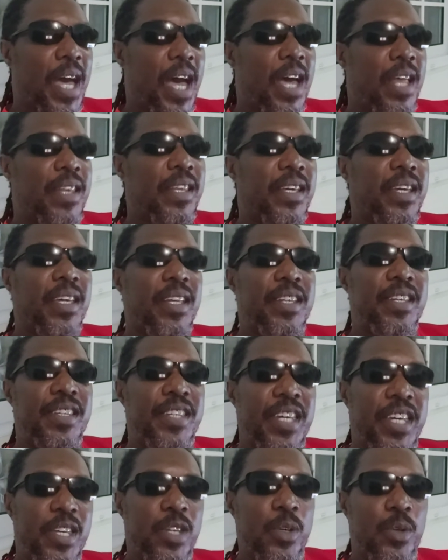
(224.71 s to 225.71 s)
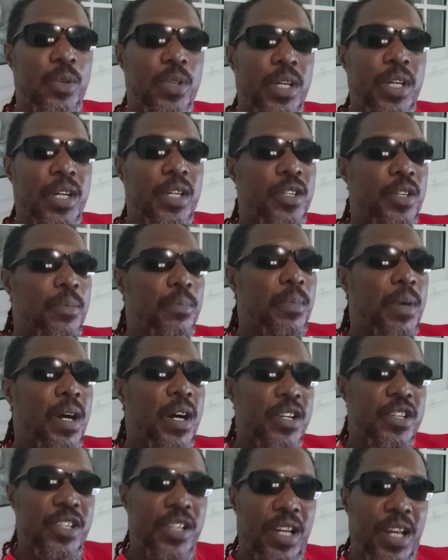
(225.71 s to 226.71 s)
and continued to
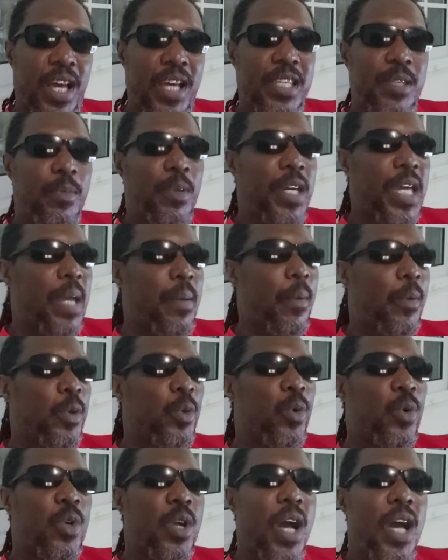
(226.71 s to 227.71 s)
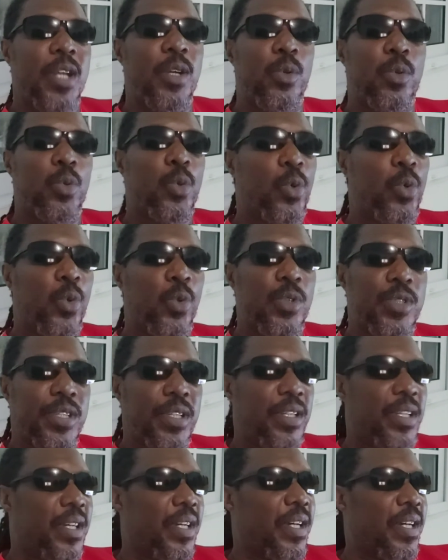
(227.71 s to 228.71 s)
marginalize them and came up with all kind of
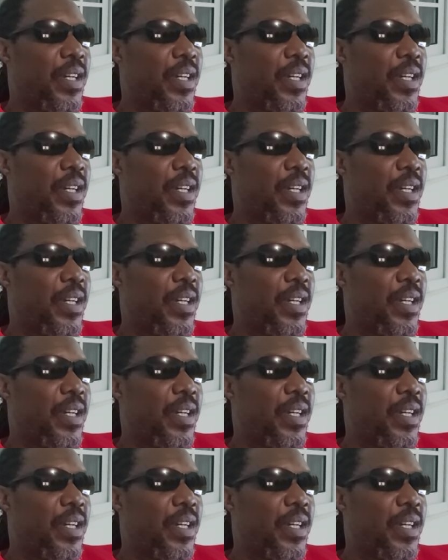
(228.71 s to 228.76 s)
rules and